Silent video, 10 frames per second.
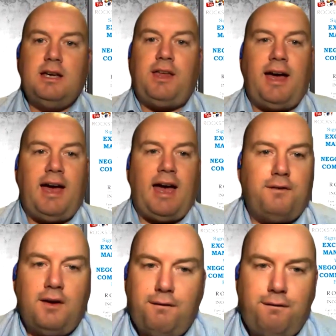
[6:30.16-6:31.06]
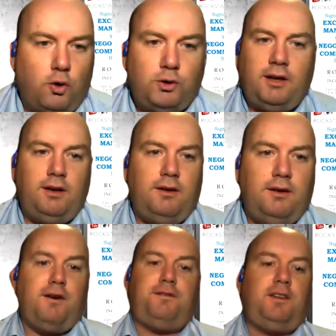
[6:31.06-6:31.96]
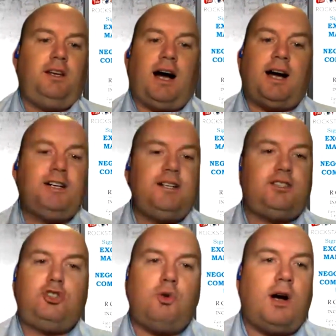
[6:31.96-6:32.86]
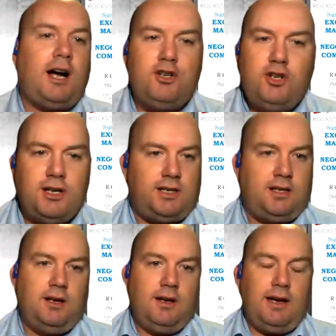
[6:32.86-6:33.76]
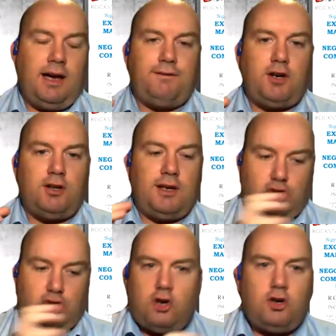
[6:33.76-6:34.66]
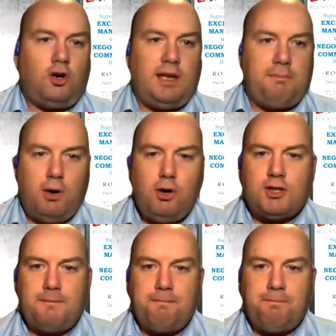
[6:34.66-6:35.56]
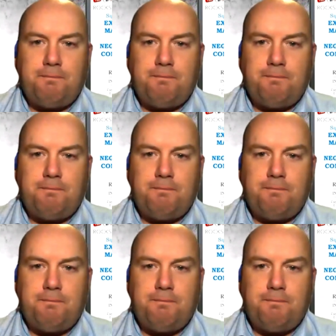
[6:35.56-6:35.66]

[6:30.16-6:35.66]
They have 14, 15, 100, 200. I've got stock on their books.